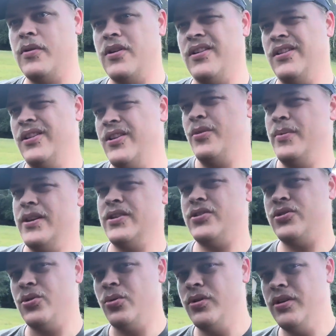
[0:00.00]
are a little bit
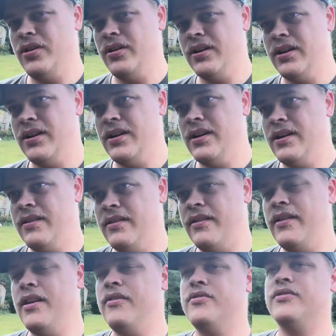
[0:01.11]
shorter than
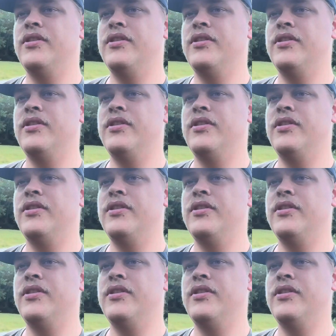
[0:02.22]
the others.